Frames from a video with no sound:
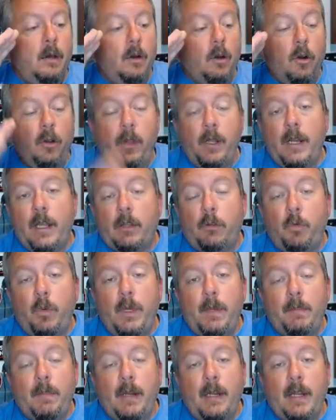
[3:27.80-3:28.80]
early next
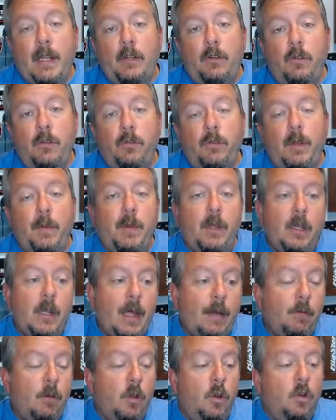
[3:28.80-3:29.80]
week, Monday, Tuesday, we could
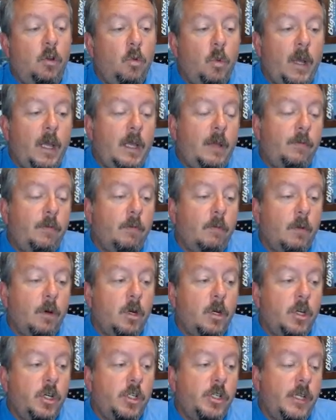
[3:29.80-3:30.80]
have a new wave
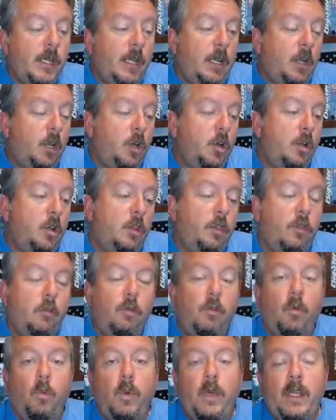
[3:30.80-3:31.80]
emerge, and it could,
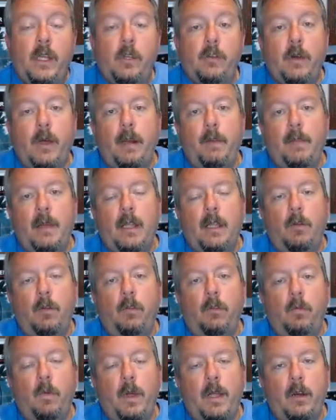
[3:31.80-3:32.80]
through the week, try to make it
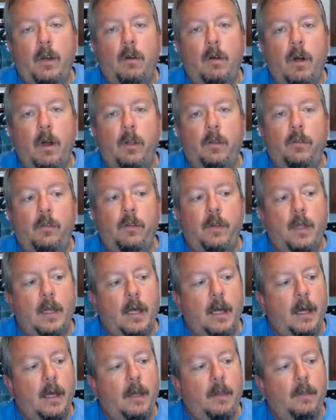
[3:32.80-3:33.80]
its way across.
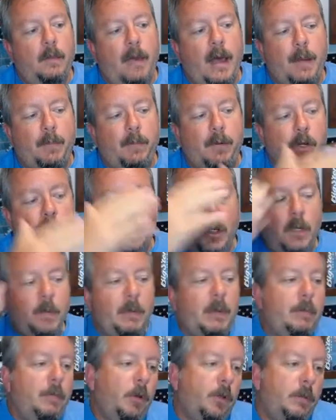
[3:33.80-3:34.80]
High pressure could
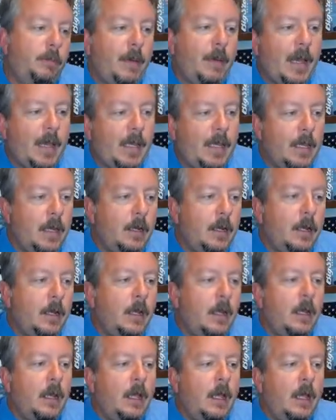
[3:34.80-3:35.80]
be building back in.
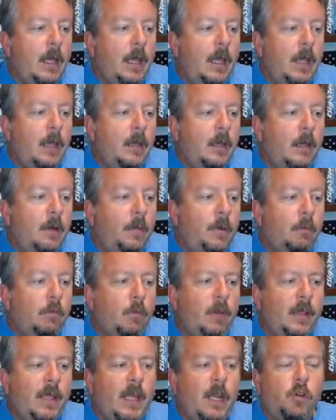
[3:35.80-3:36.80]
And we haven't
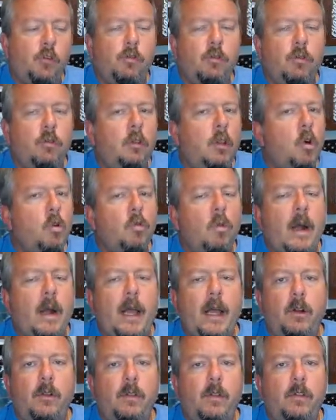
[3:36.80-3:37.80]
really had a true low
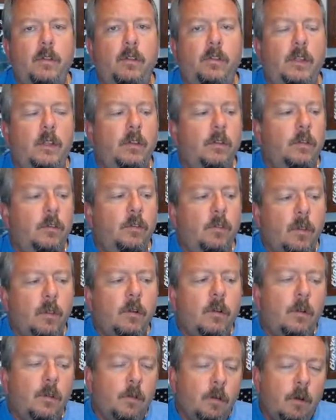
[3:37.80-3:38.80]
rider this season. So
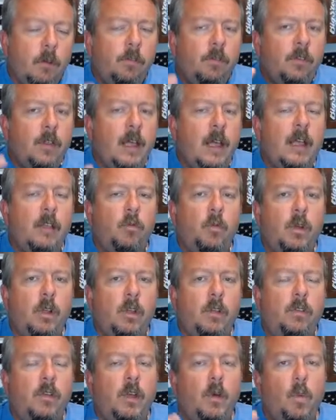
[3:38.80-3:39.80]
there is signs we
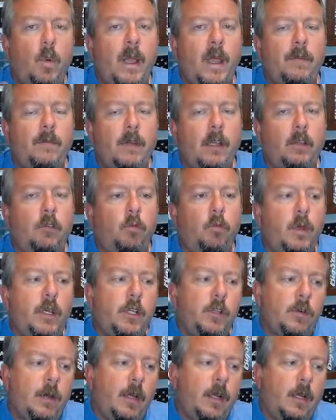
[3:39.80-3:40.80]
could see a wave next
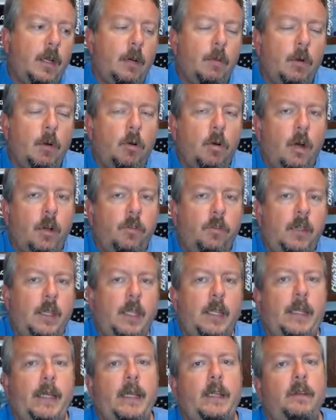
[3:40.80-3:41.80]
week trying to come across the
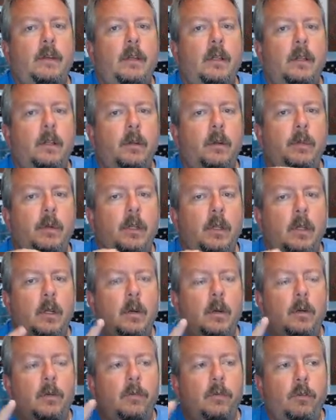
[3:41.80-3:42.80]
Atlantic a little bit
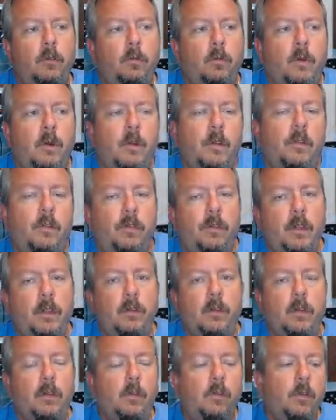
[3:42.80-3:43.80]
lower. First one of the
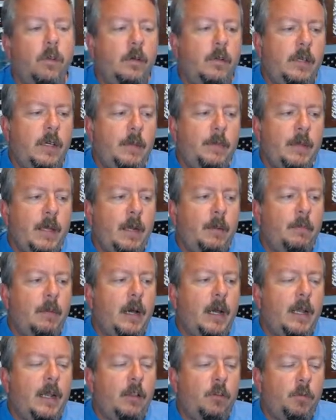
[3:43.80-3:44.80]
season. So keep that in
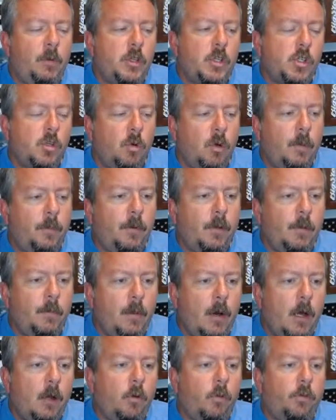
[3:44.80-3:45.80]
mind. That's been showing up on the
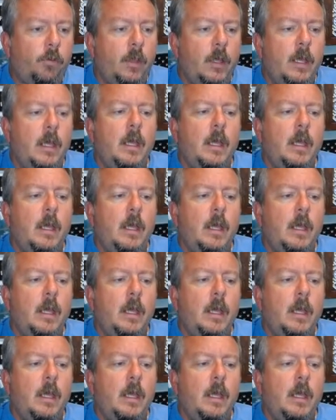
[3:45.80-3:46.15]
models